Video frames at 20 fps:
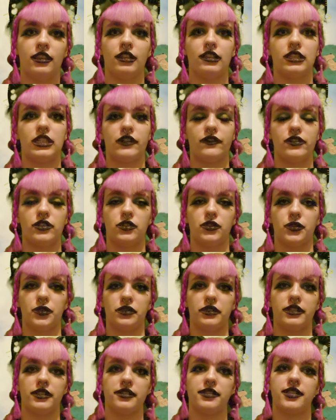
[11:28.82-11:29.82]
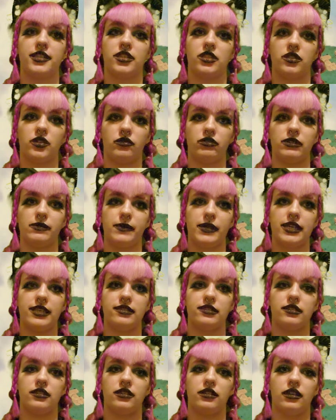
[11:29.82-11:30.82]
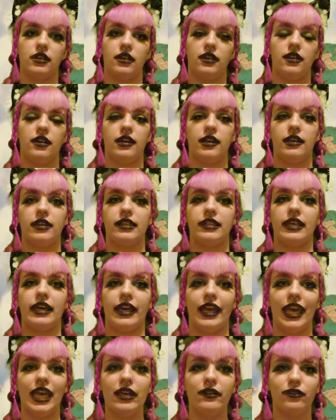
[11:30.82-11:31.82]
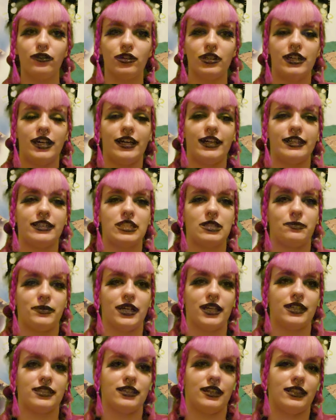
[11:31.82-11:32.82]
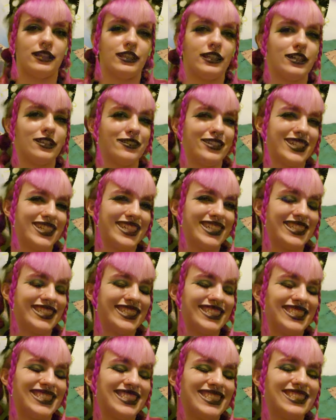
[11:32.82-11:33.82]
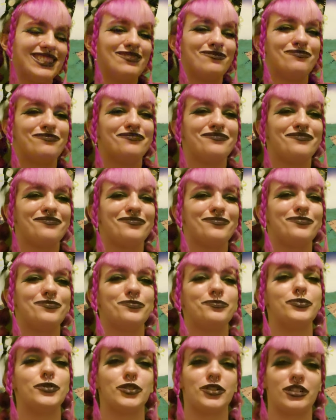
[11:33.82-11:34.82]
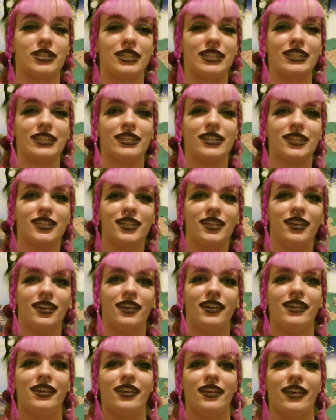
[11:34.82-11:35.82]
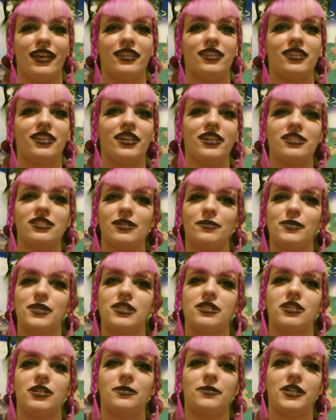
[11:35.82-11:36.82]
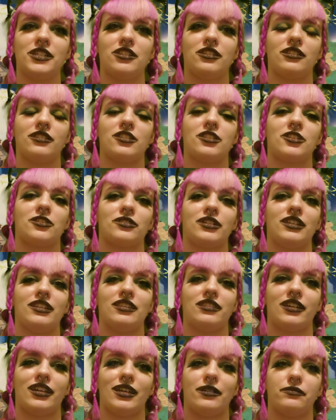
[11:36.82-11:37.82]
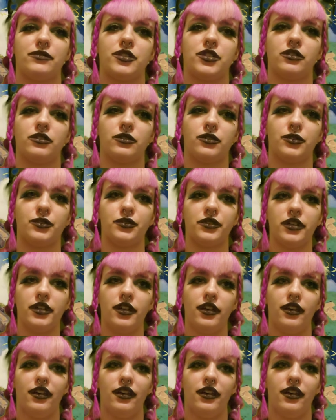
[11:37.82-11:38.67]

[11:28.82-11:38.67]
The love story is so amazing. The Avery aspect, on the other hand, boring. It takes up so much of the screen time, too.